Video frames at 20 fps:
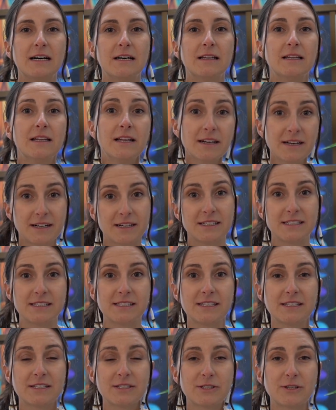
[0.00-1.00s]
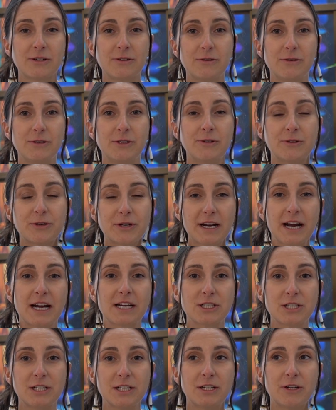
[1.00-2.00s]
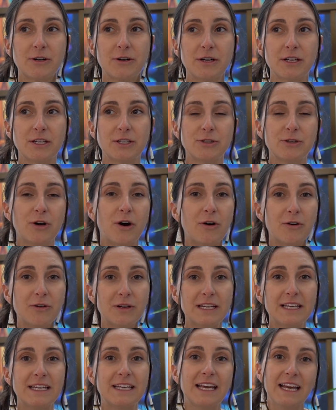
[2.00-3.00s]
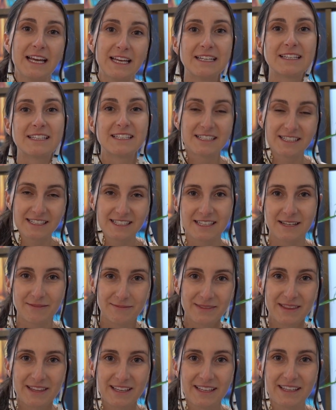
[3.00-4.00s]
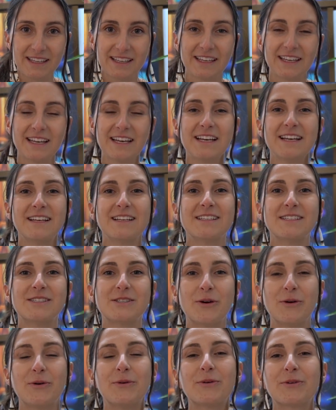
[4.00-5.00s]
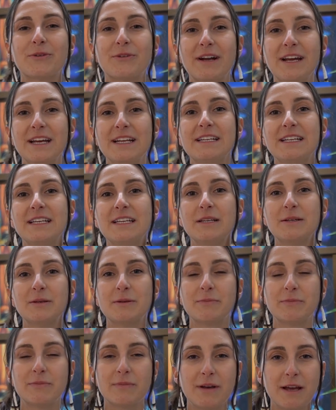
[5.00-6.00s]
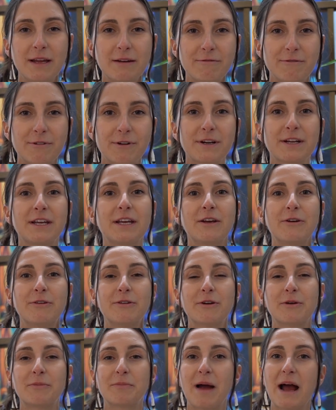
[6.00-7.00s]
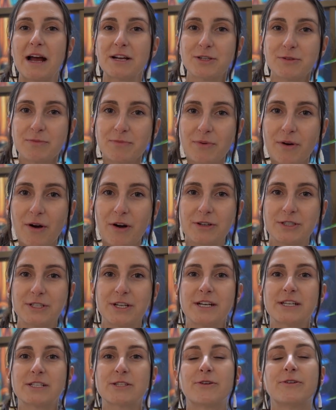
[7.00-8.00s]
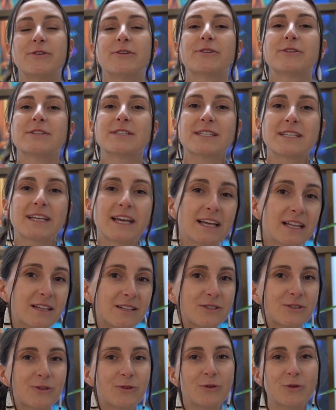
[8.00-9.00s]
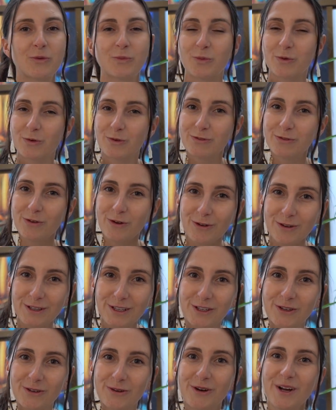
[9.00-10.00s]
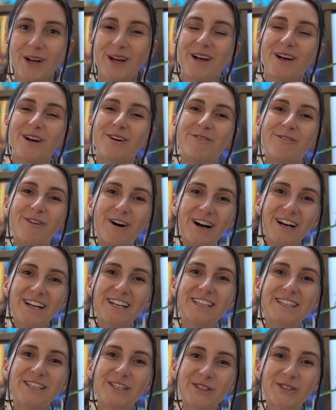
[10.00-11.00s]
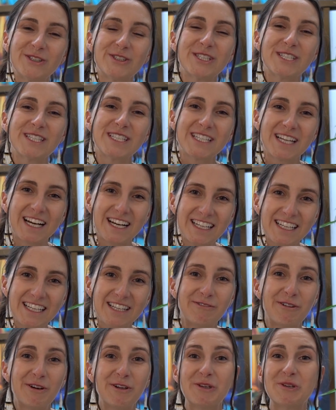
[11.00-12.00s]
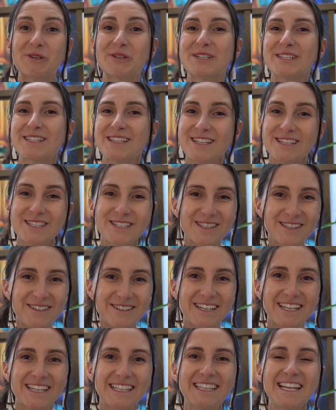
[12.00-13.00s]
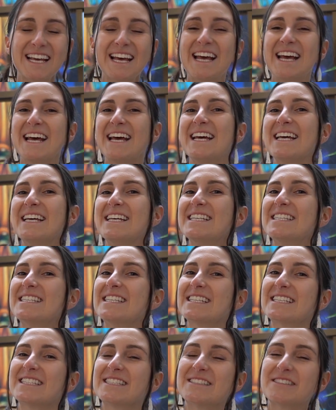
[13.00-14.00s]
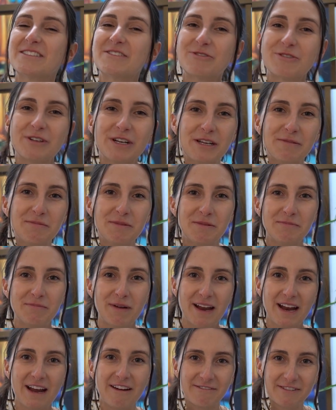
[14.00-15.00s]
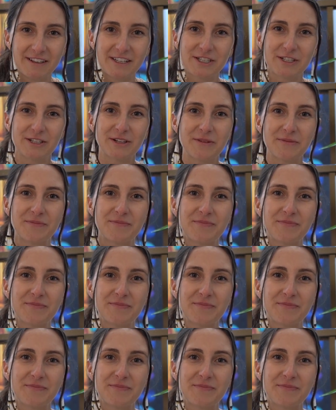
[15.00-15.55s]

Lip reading: learned, so you're actually going to only gain something. So creating and working on your passion projects, on your skills, on your portfolio while you study, while you're still a student, is extremely beneficial.